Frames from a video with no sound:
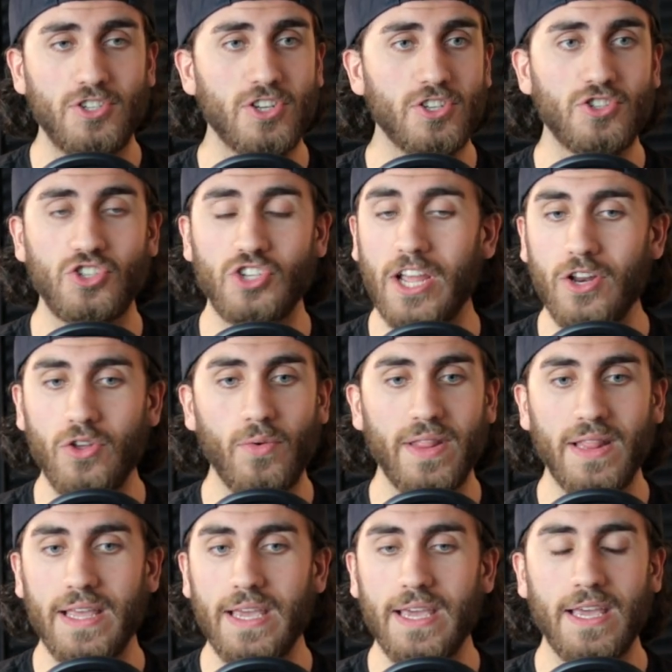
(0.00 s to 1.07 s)
Just
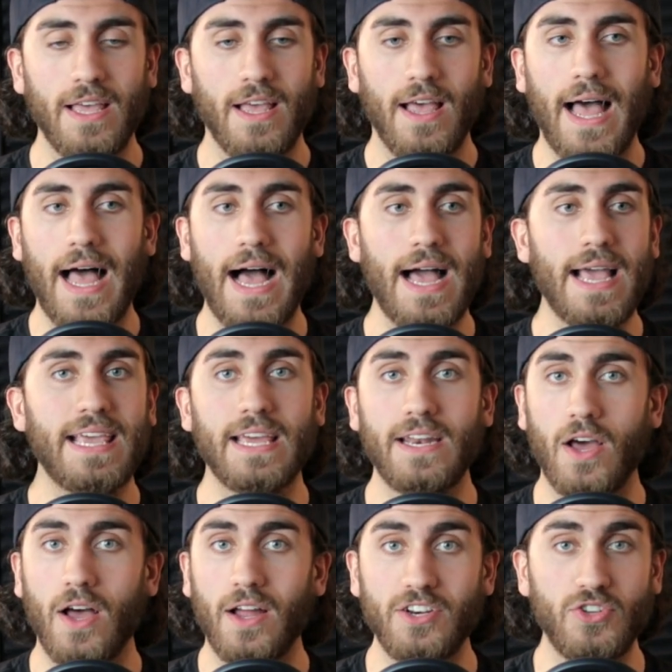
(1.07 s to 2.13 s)
genuinely, I
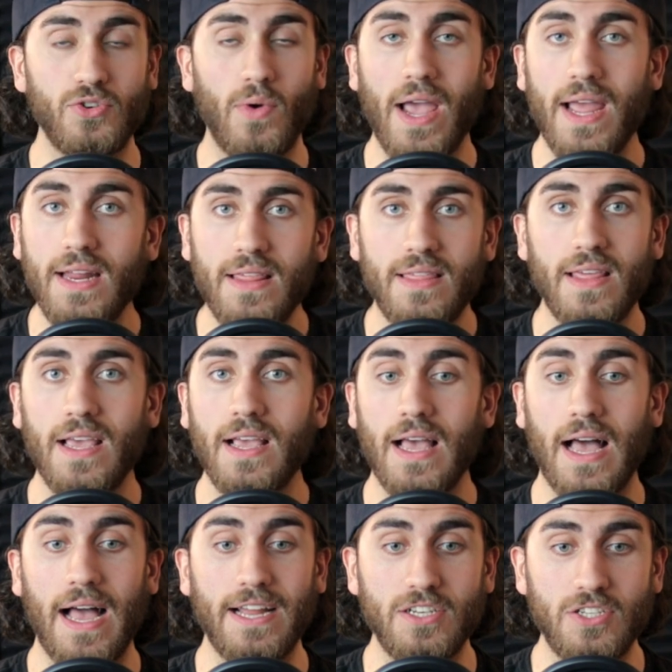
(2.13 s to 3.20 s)
cannot do
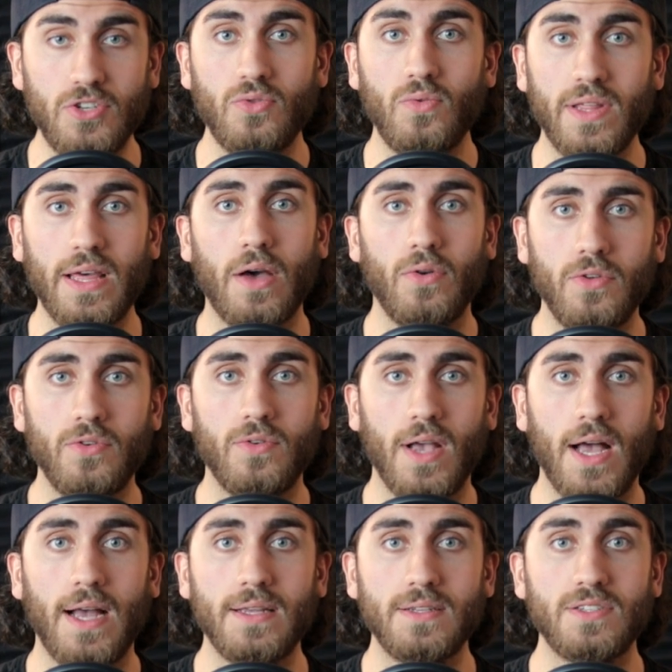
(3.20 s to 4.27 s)
anything I do without you
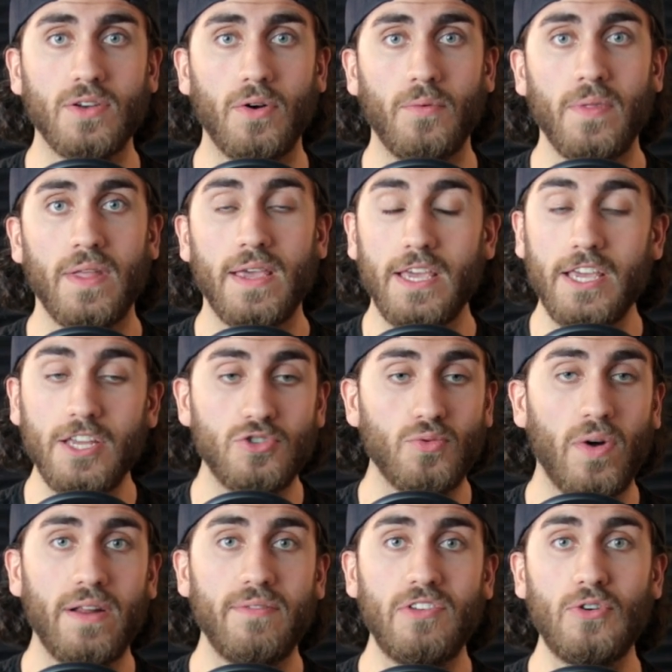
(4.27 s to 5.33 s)
guys. So
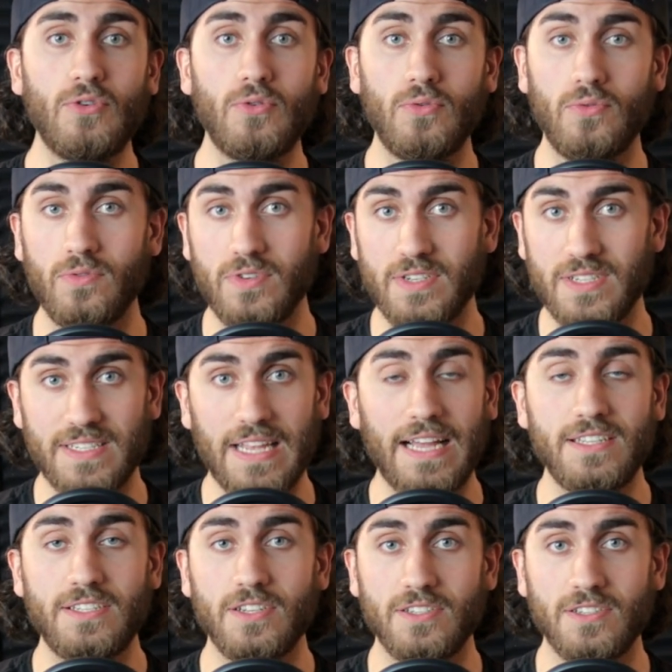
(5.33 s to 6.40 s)
each one of you who
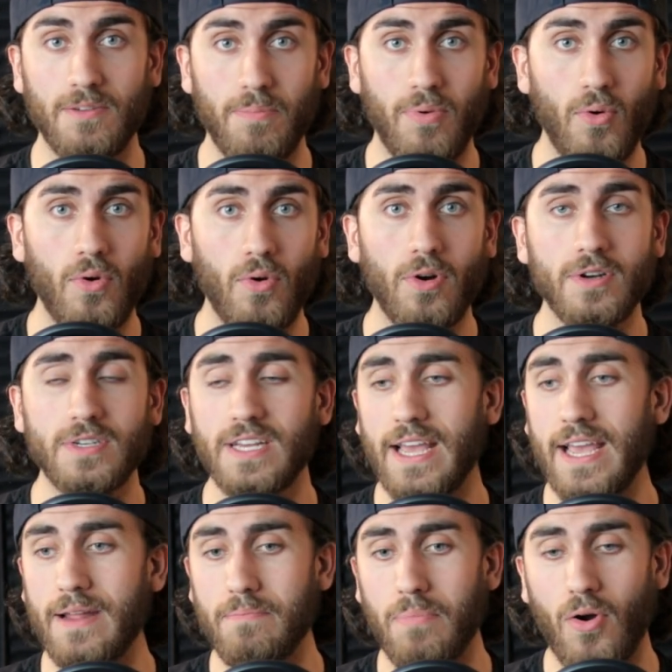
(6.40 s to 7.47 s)
decides to support
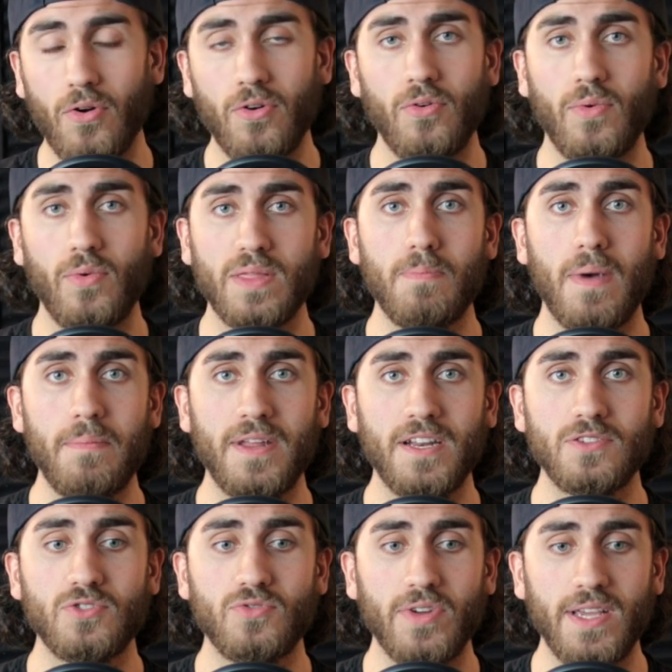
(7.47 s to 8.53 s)
and partner with my
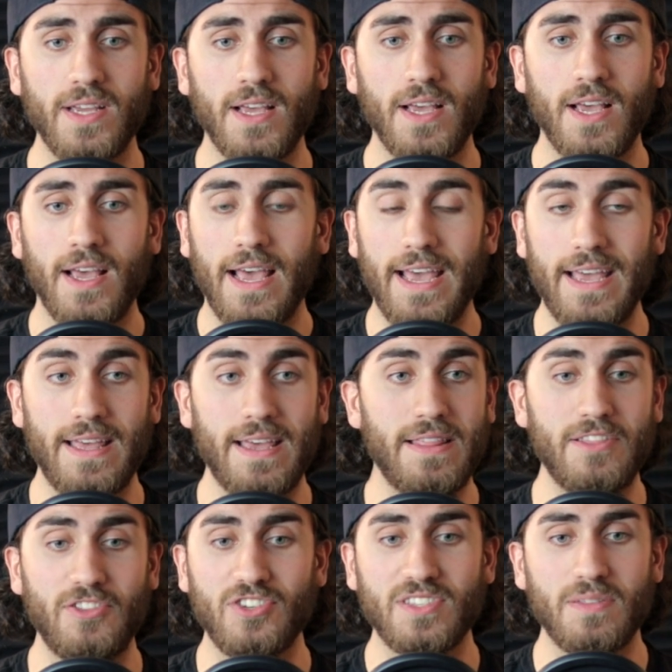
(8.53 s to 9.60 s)
ministry
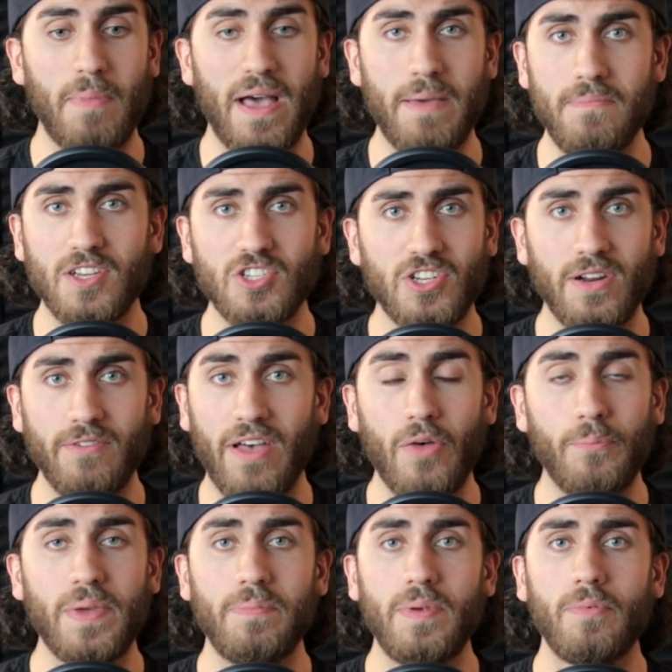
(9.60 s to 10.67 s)
and just my mission of
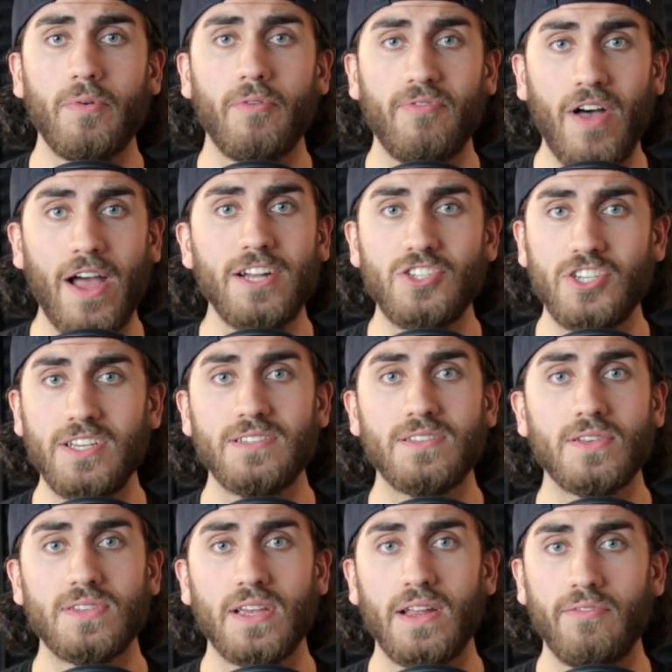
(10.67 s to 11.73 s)
helping people find
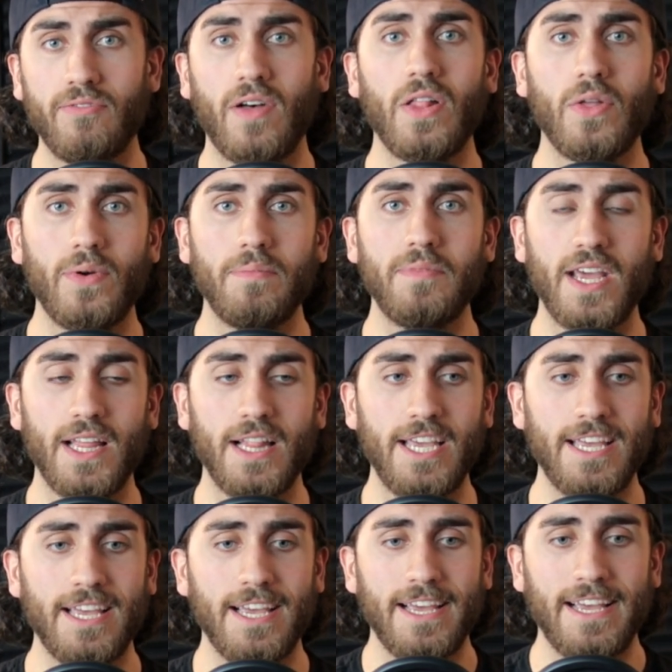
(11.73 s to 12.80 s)
Jesus and follow him
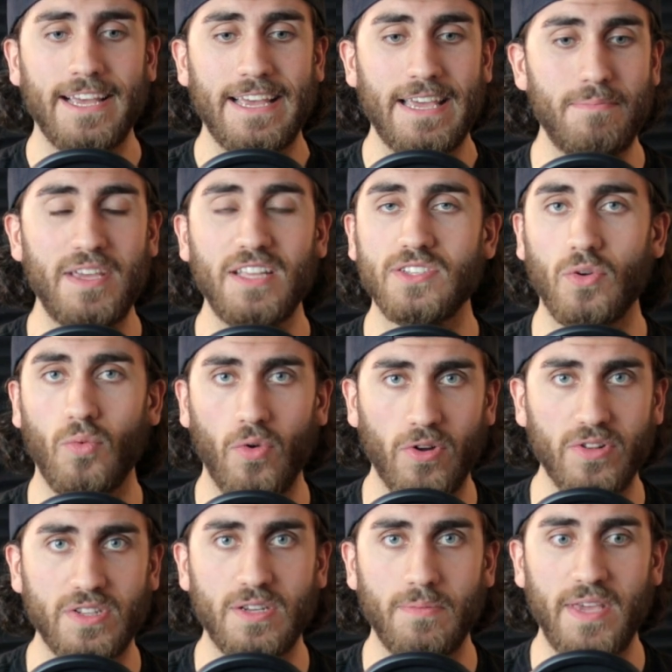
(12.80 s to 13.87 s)
daily, it means the
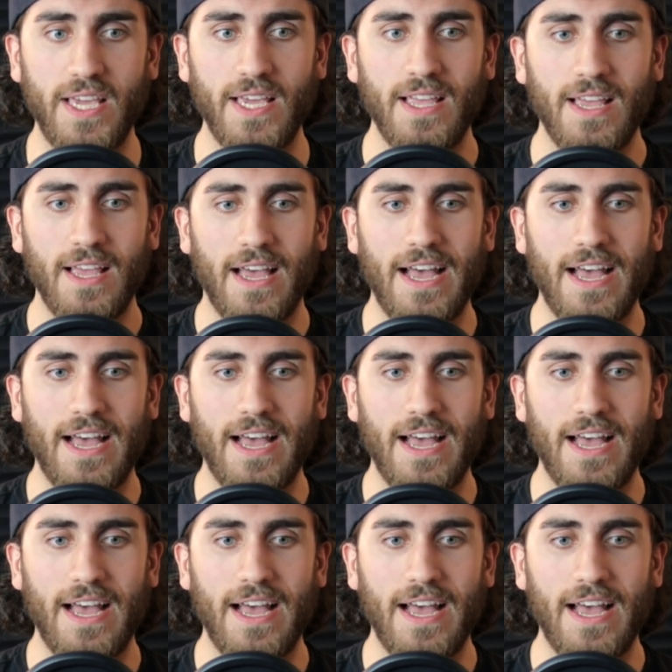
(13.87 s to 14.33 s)
world to me.